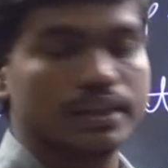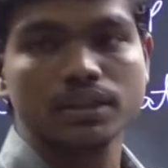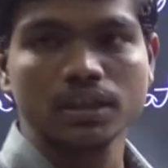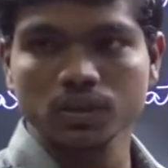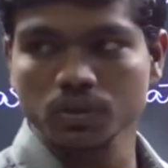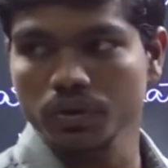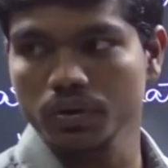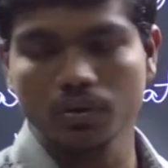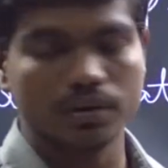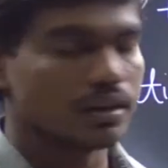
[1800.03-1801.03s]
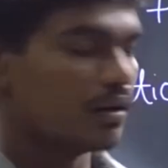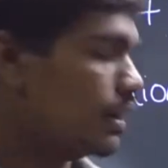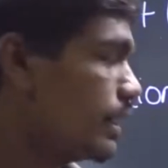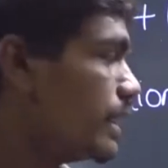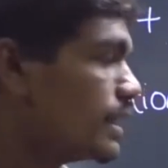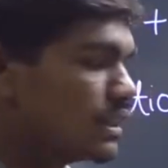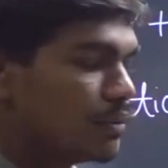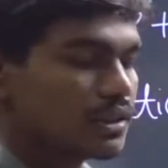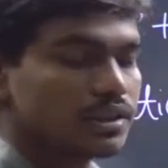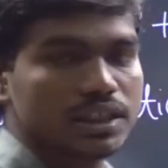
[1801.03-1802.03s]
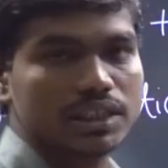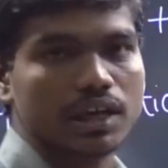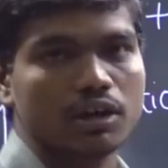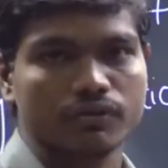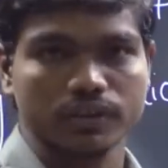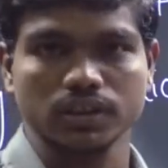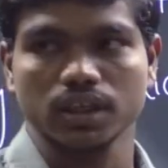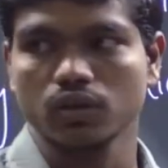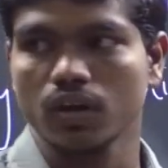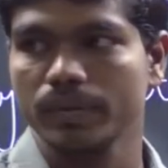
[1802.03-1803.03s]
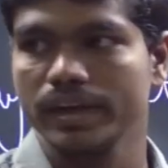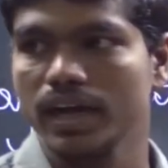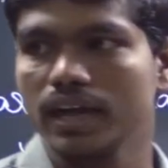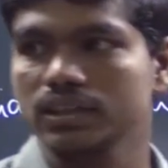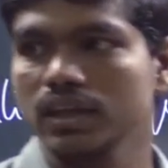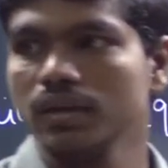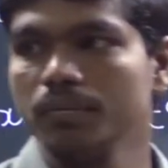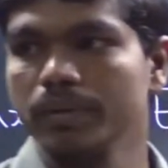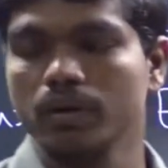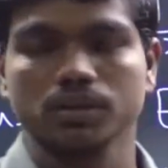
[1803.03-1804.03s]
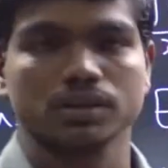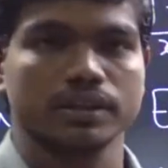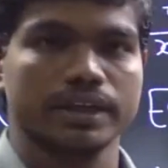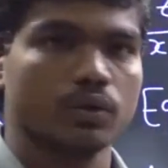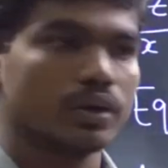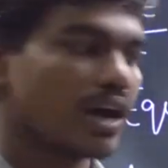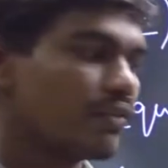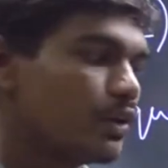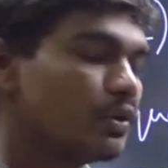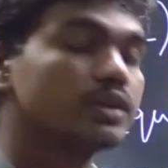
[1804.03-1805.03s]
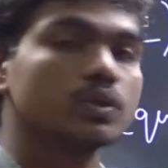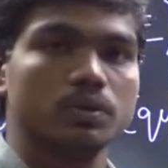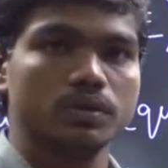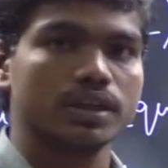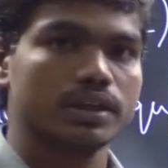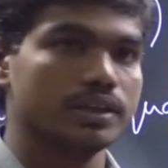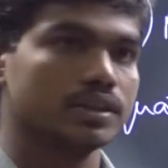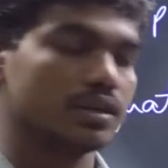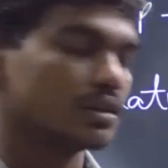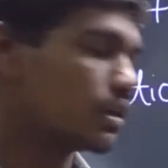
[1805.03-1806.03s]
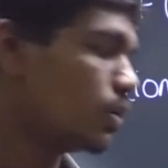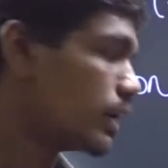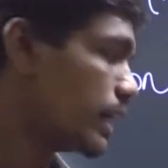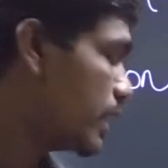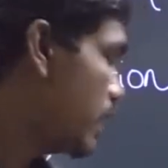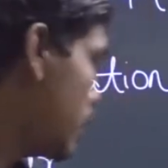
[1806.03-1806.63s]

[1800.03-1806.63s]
there. So, in GATE examinations, these kind of questions are not being asked because they don't have a unique solution in general. Okay,